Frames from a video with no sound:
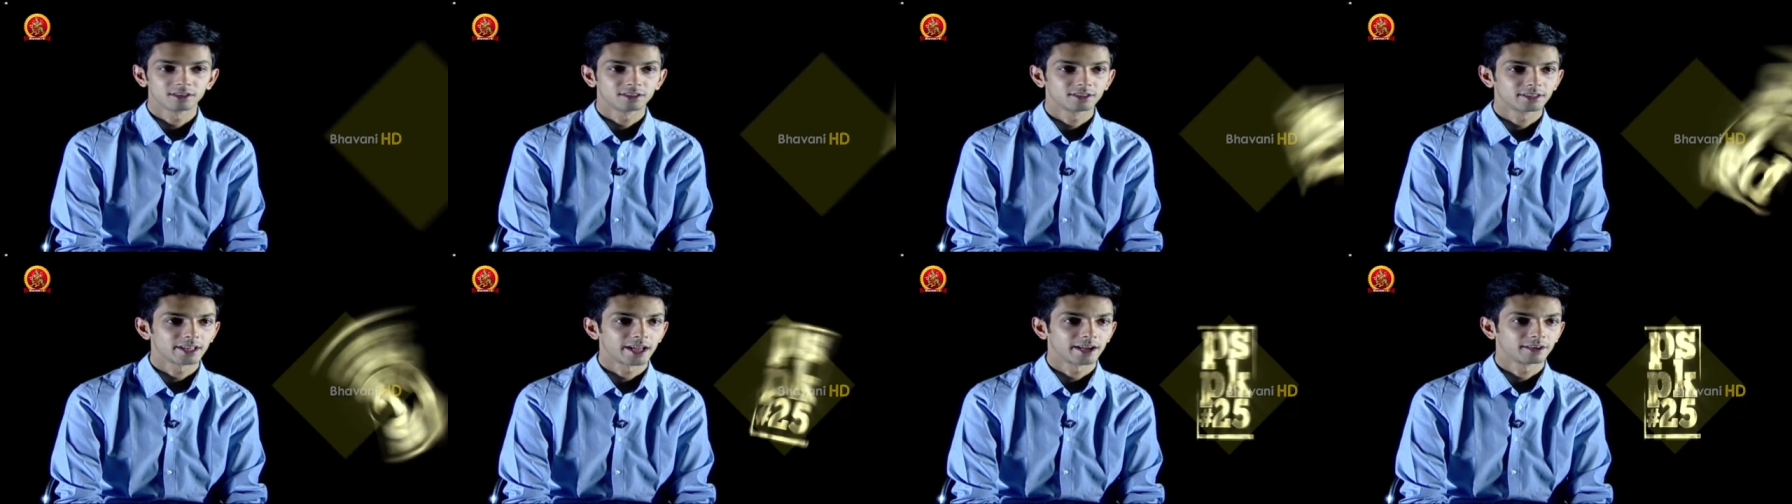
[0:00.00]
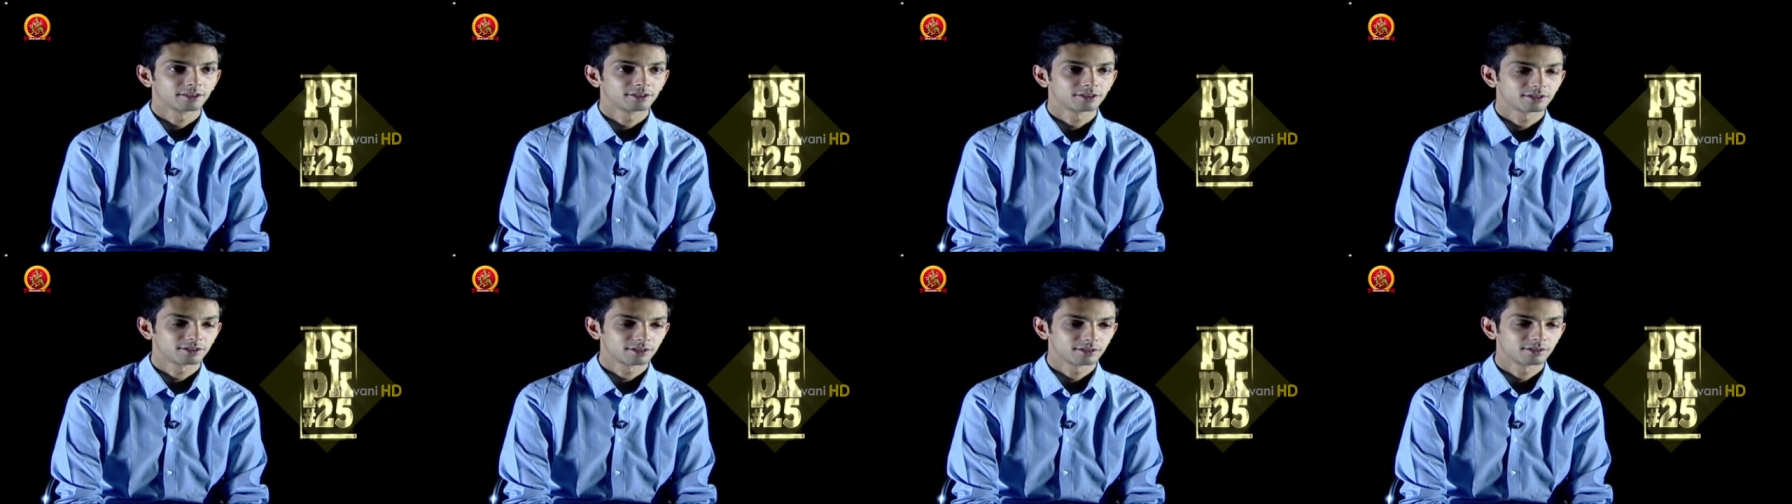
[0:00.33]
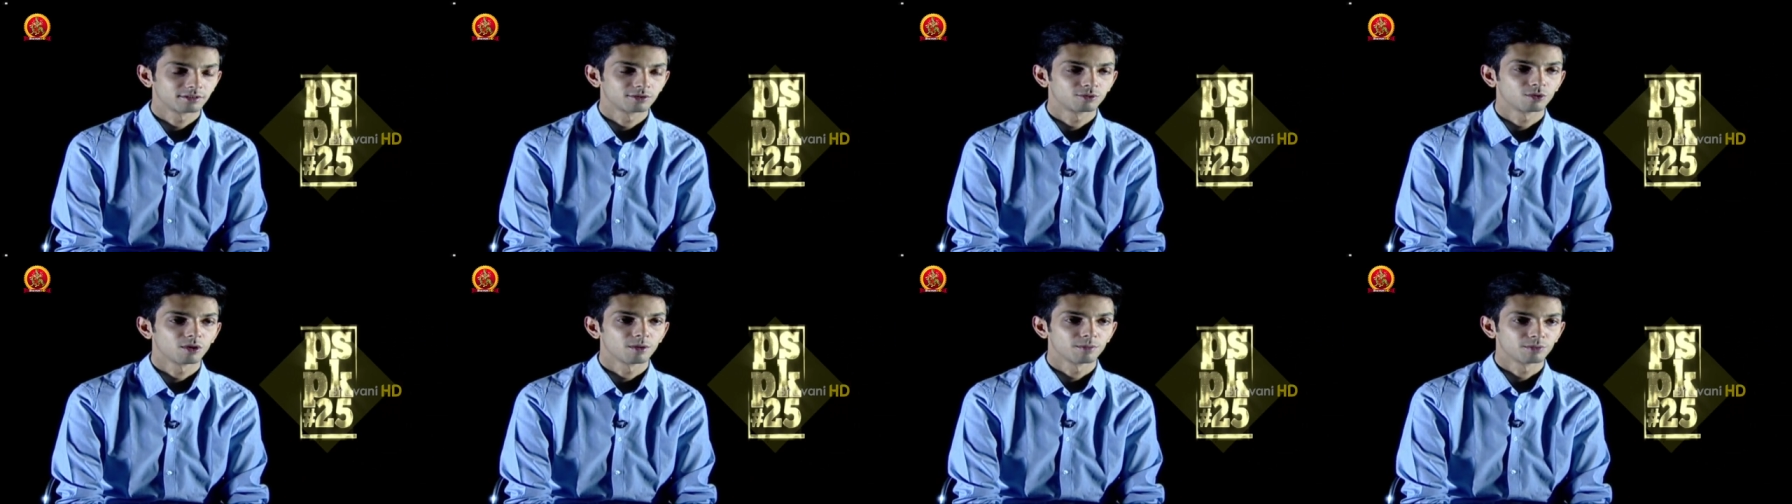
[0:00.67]
thanks
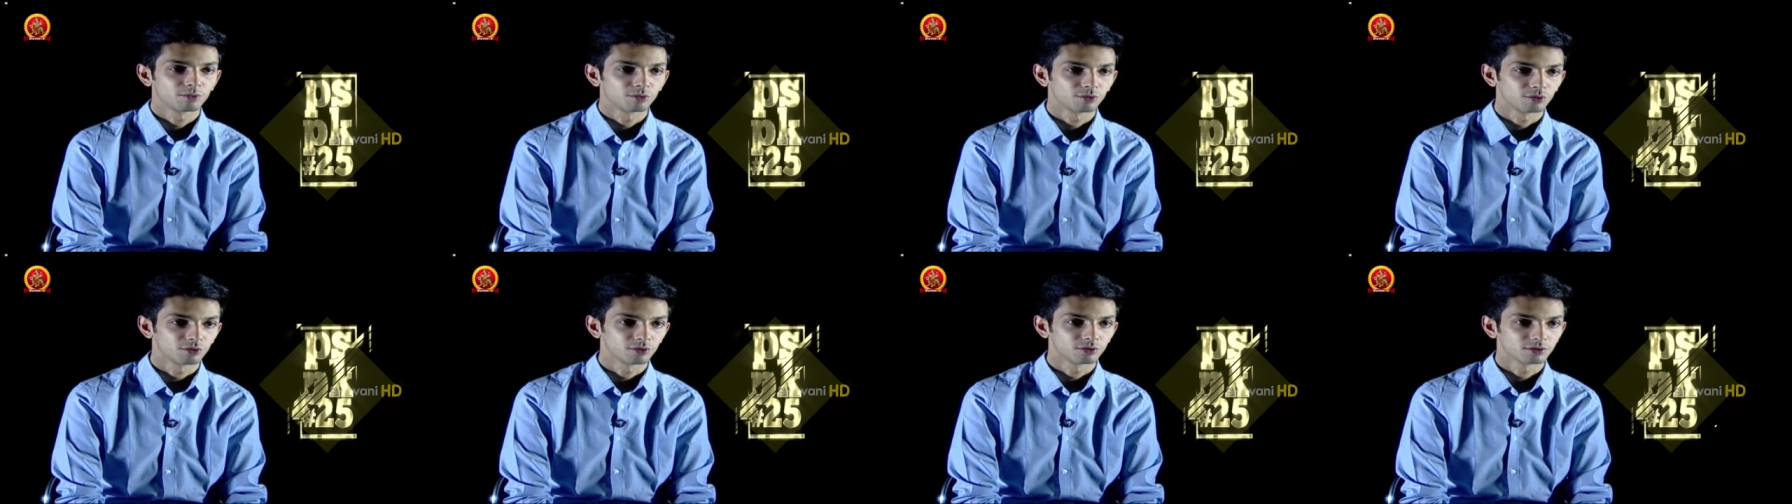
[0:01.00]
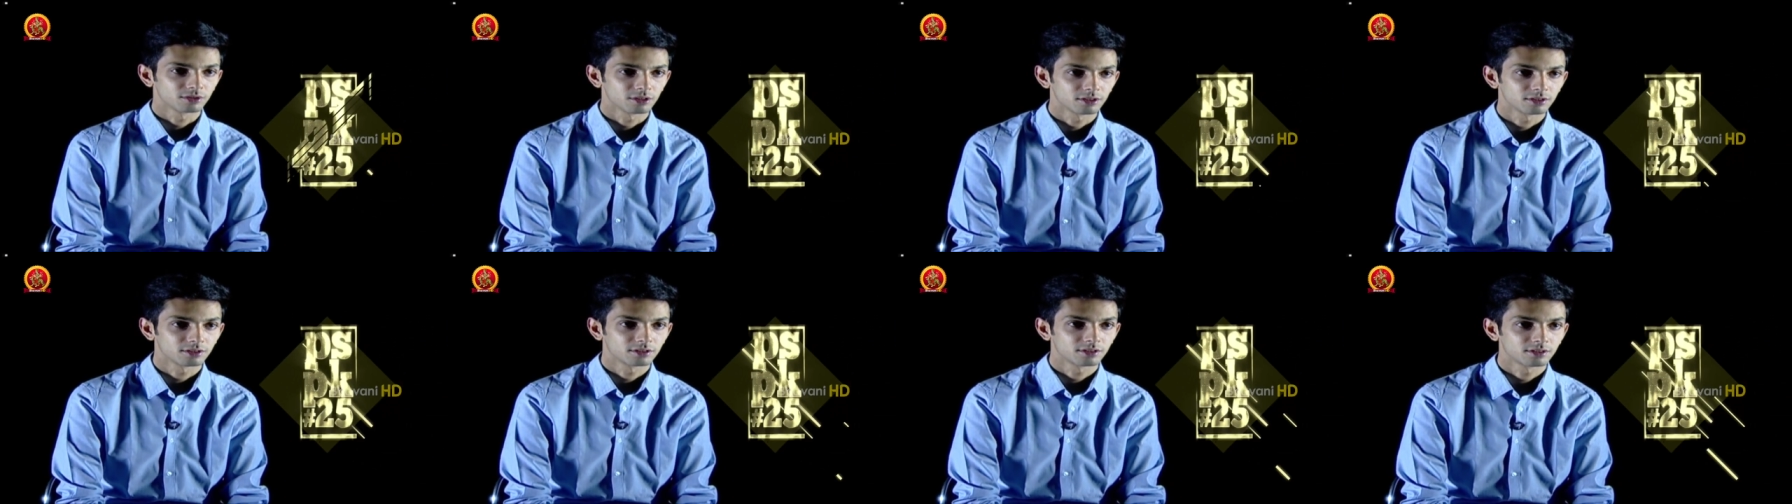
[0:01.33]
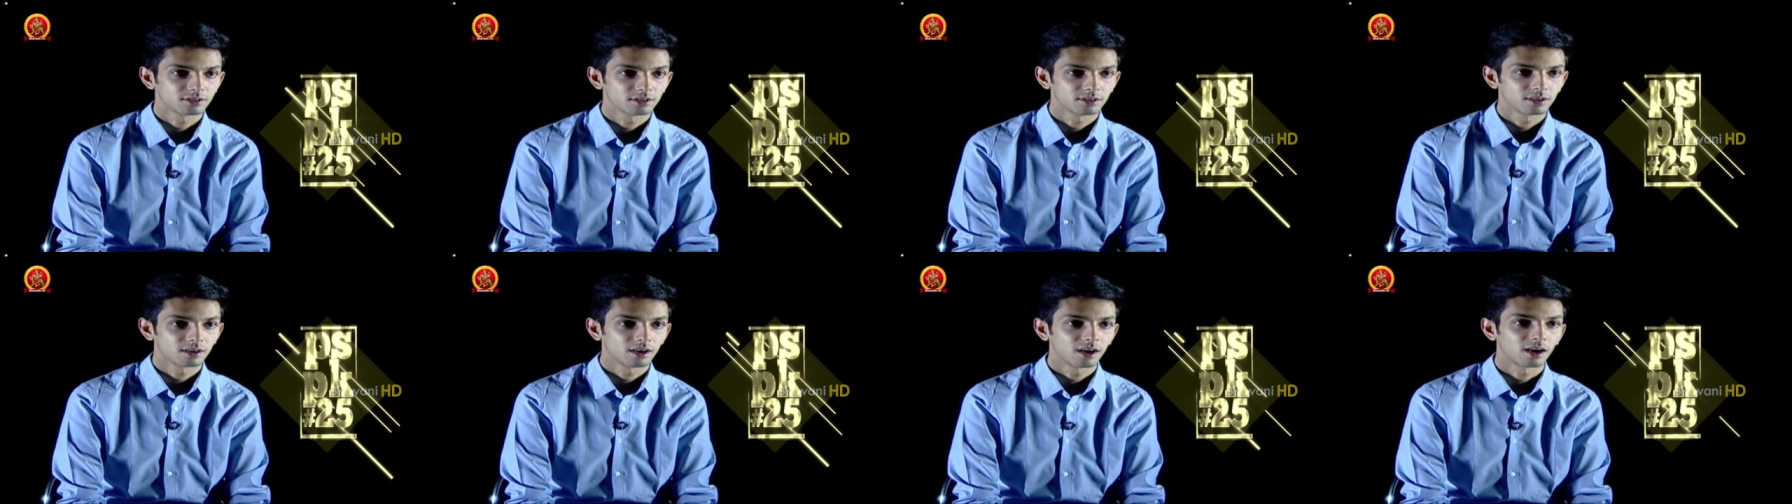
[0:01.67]
to our producers